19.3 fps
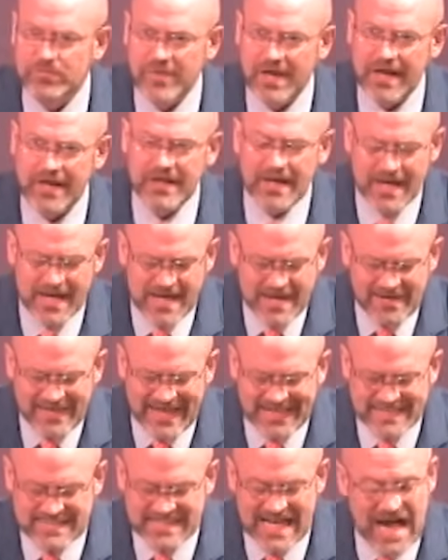you just made,
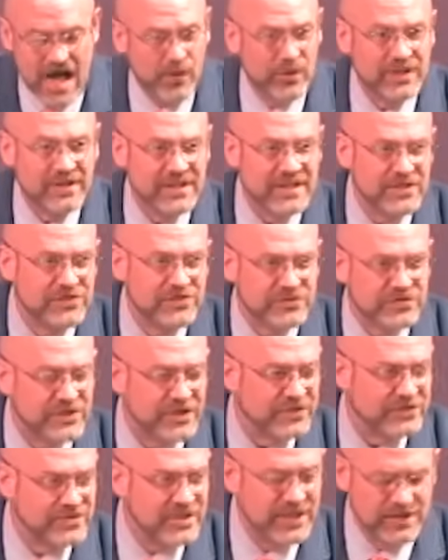that's now at least
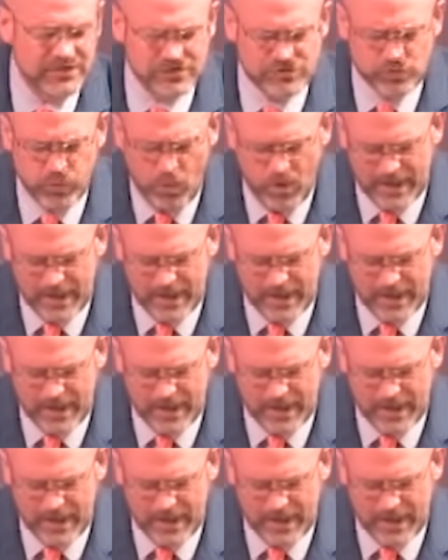16